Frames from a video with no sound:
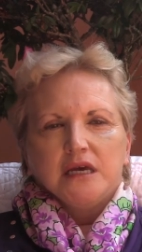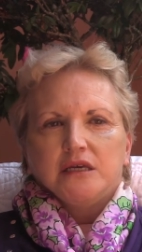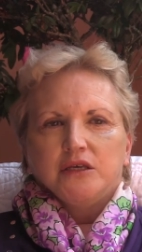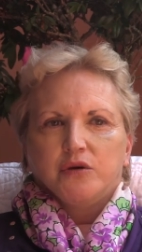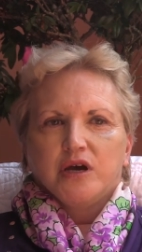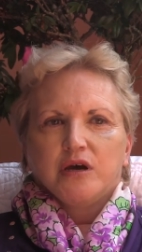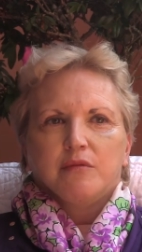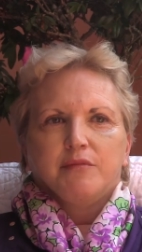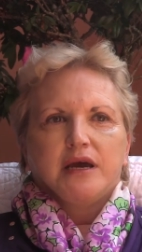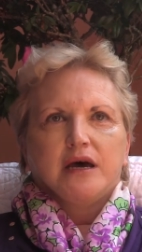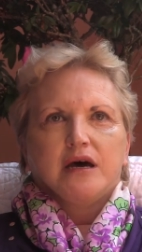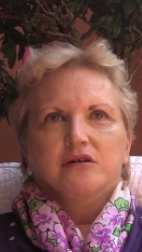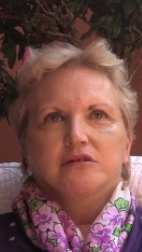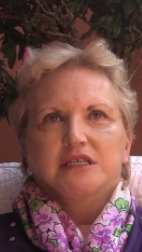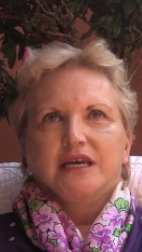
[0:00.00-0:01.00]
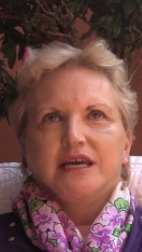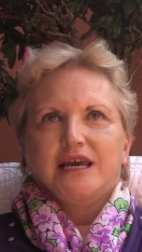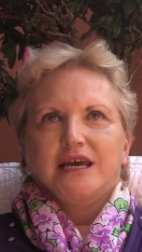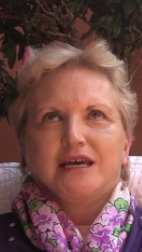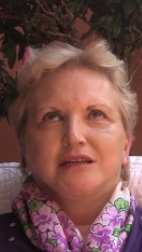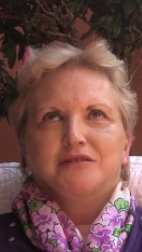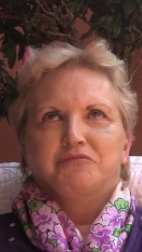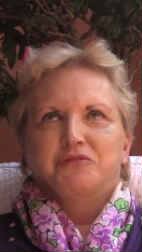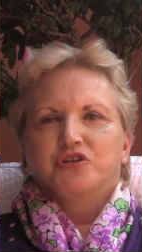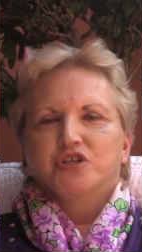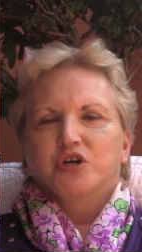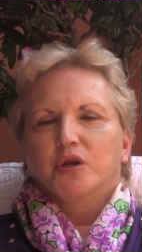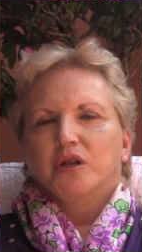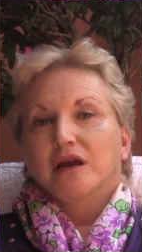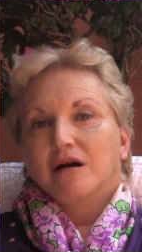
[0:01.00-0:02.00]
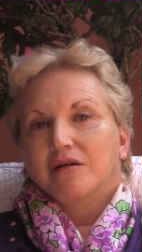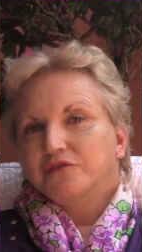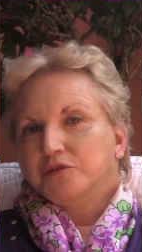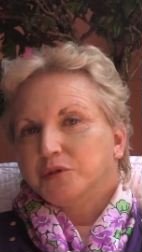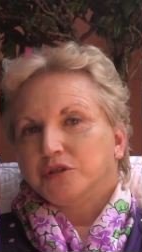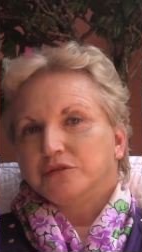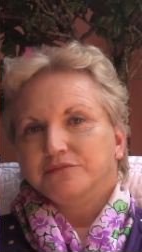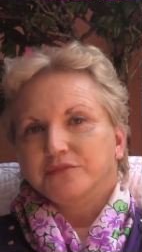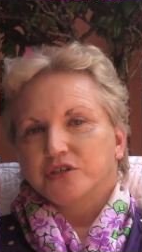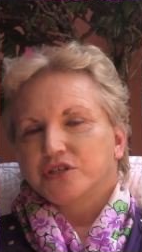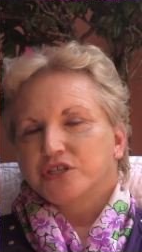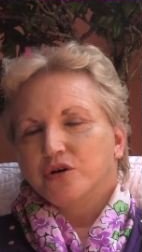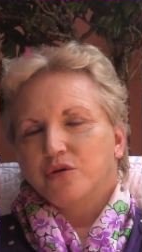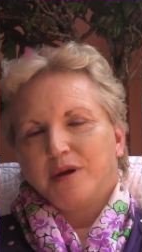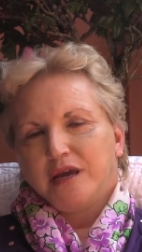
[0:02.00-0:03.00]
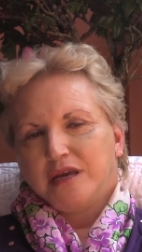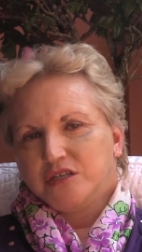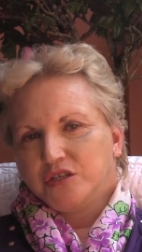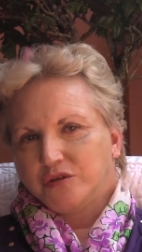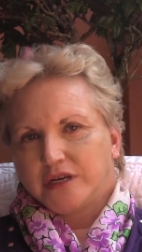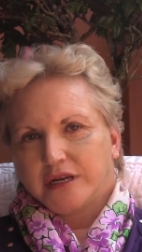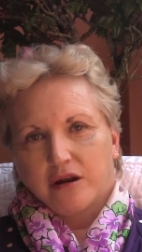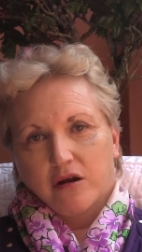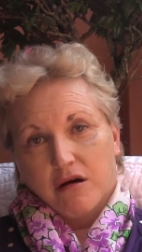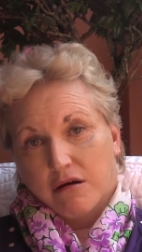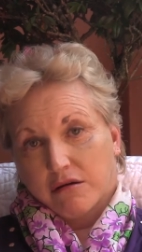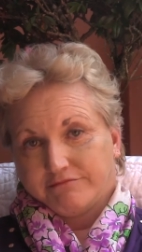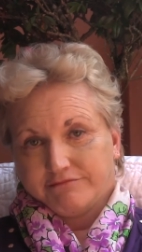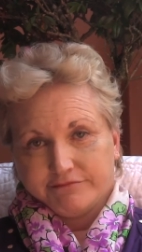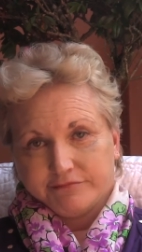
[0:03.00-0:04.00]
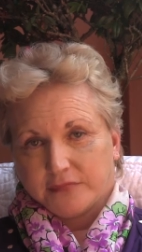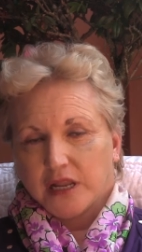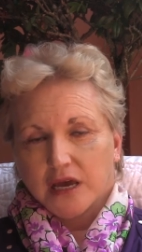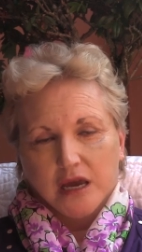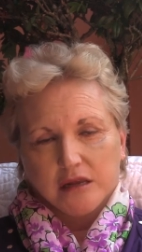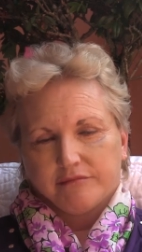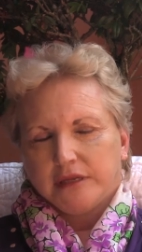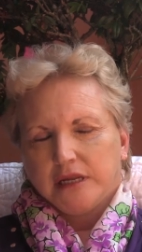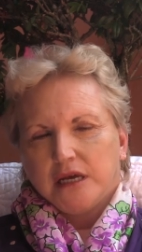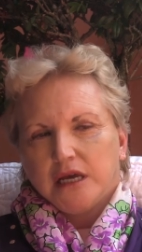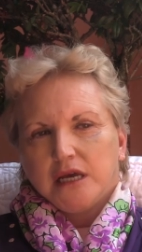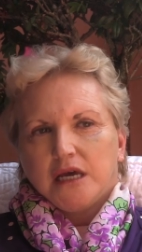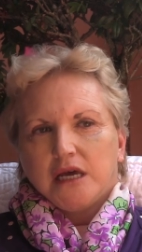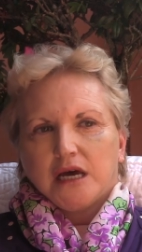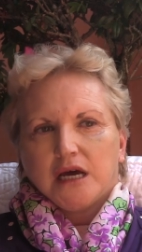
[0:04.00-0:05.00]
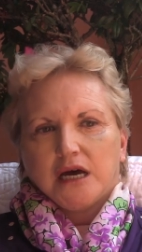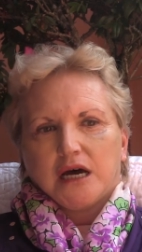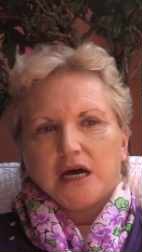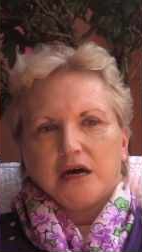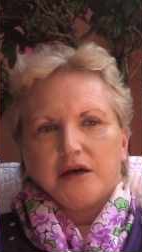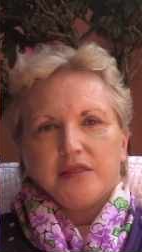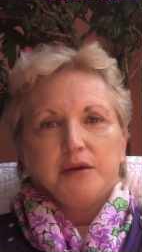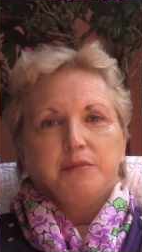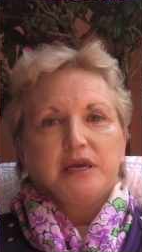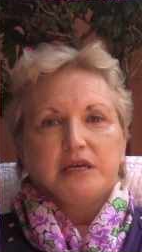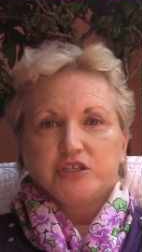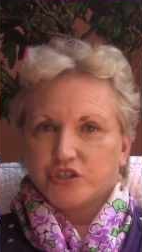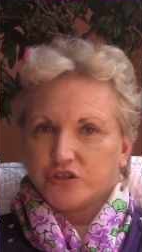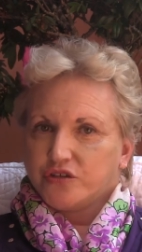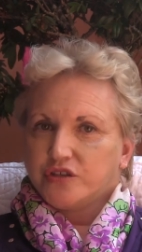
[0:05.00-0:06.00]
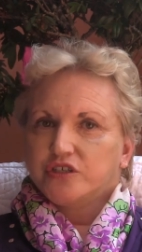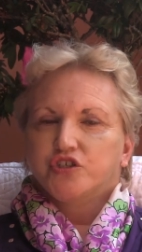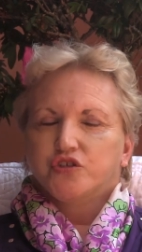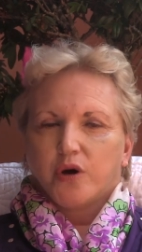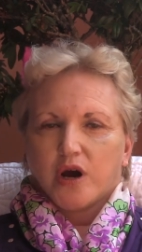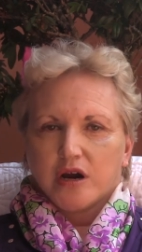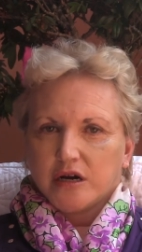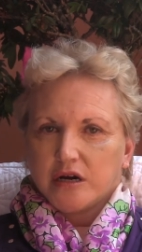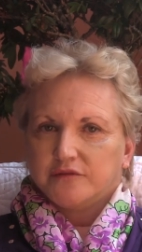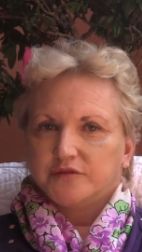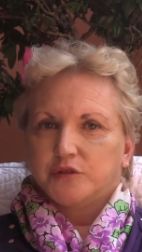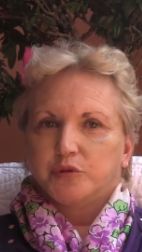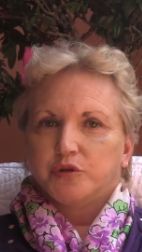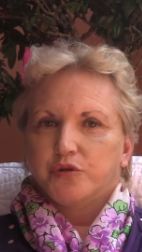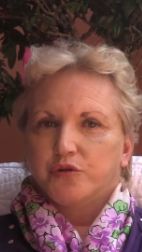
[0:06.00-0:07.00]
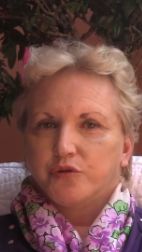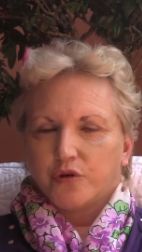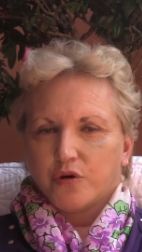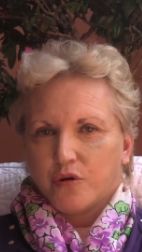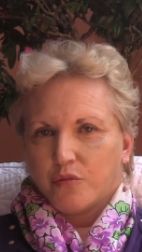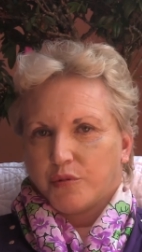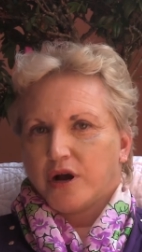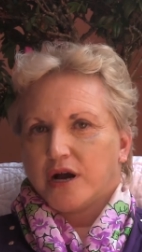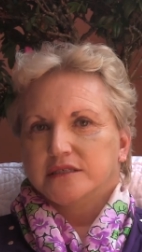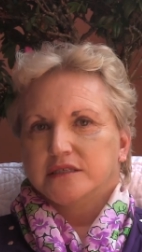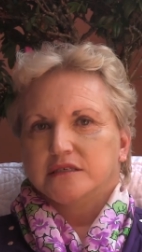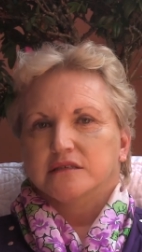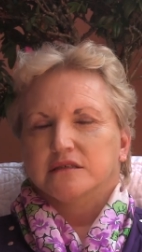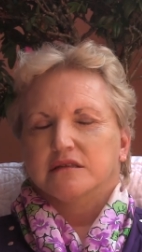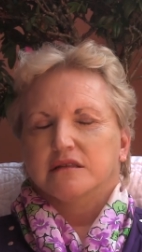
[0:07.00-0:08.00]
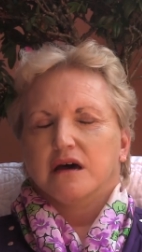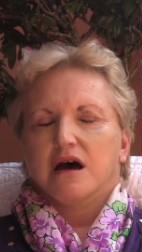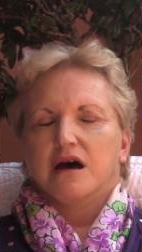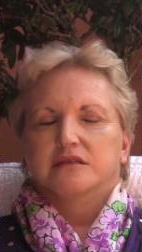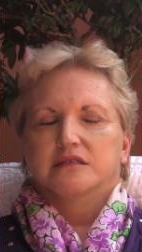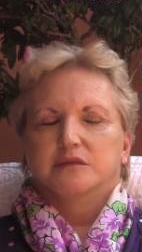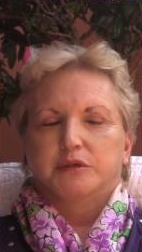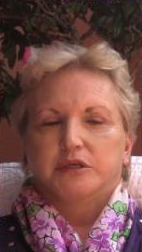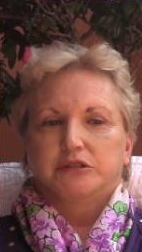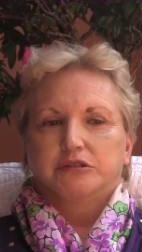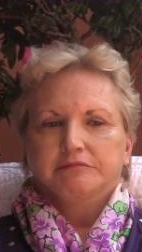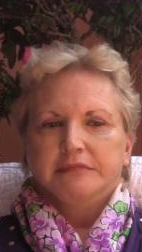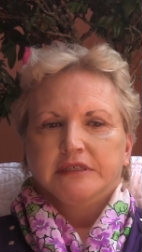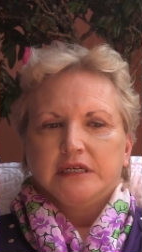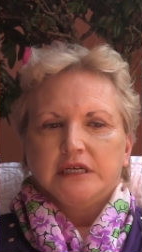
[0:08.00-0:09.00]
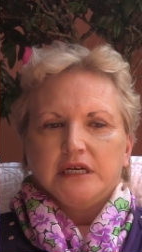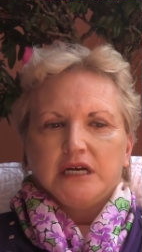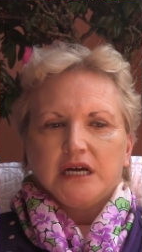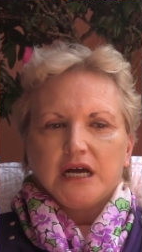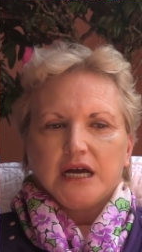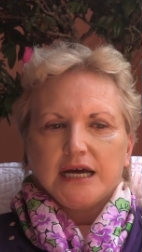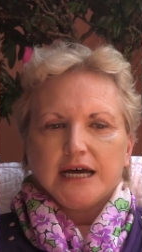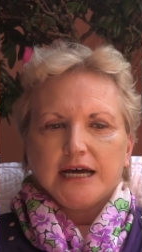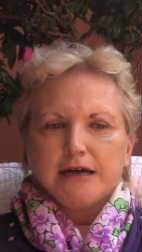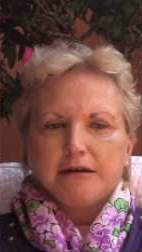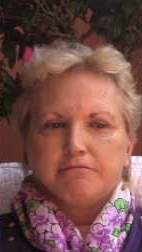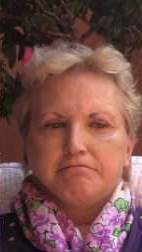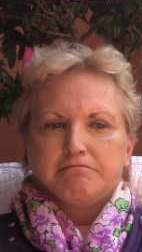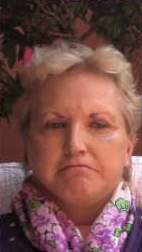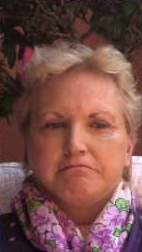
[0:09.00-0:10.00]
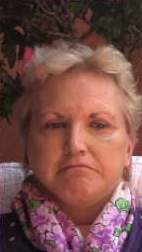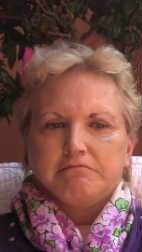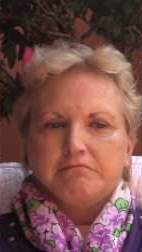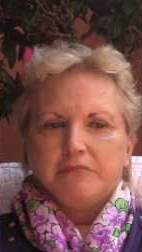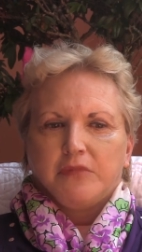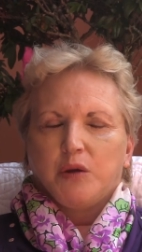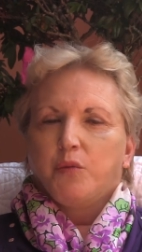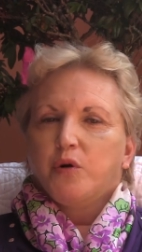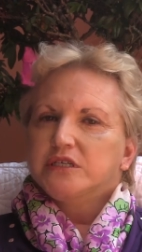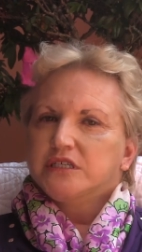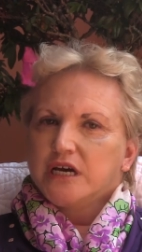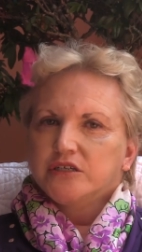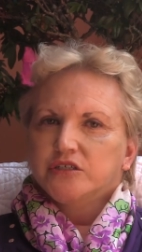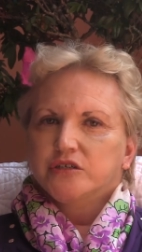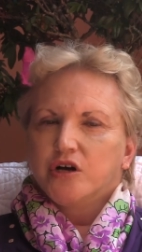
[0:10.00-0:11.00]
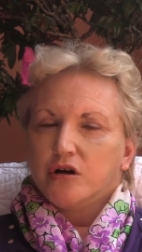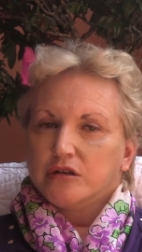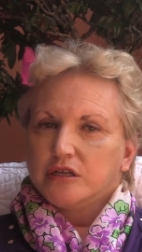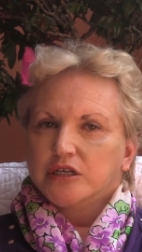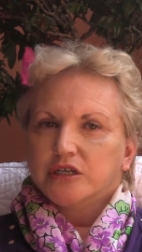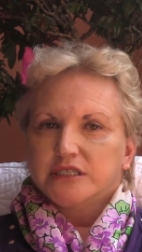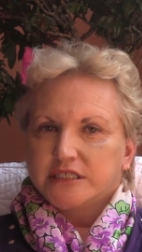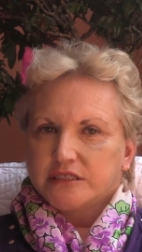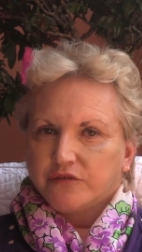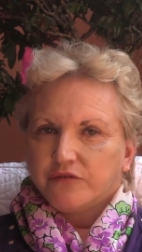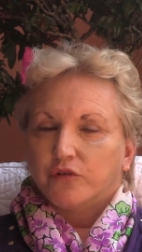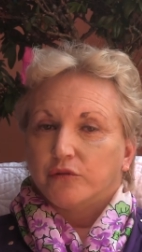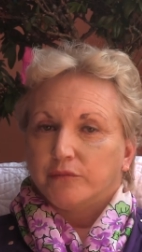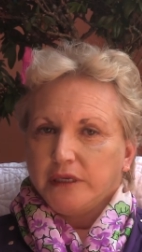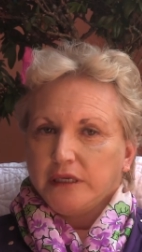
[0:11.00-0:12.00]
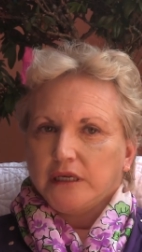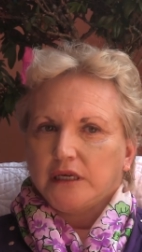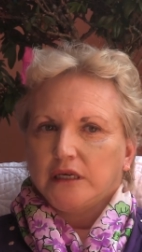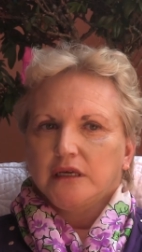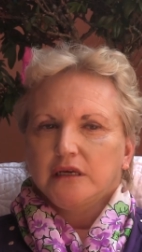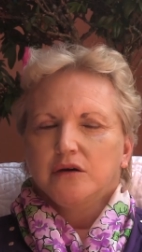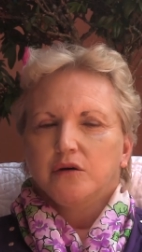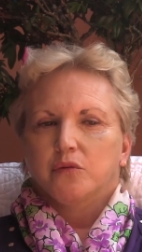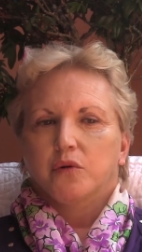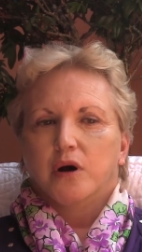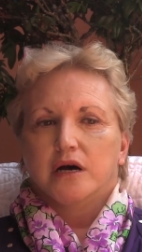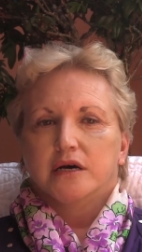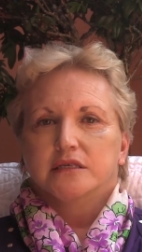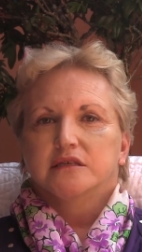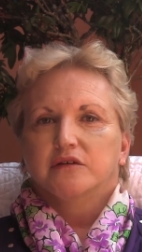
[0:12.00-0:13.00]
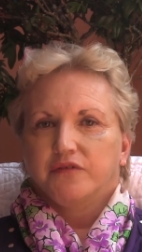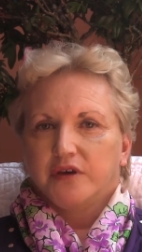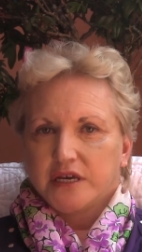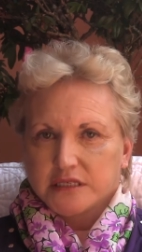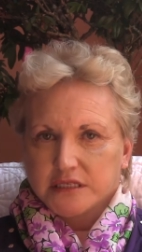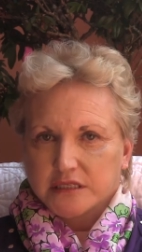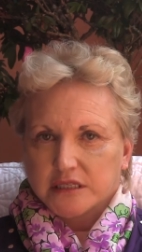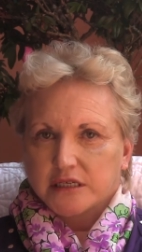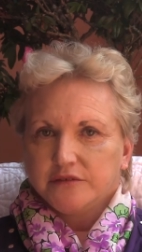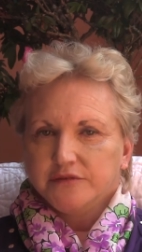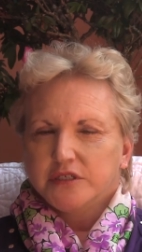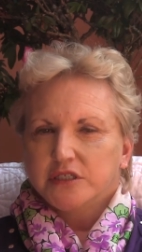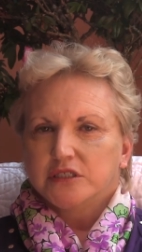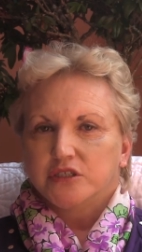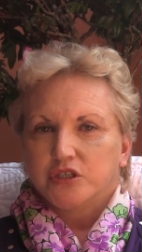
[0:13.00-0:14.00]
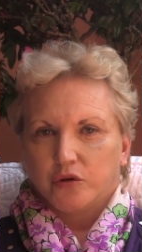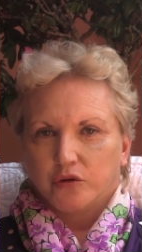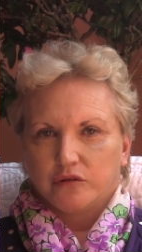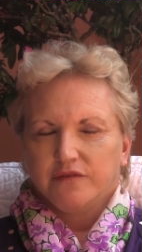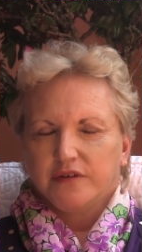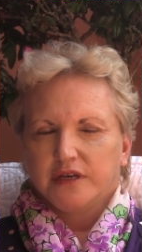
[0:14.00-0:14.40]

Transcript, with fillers: You come out and you're totally comfortable. There's no pain to it at all, none. Uh, and they make sure that you are comfortable through the whole process at the hospital. Um, And what Doctor Koelliker did for me was a facelift, a total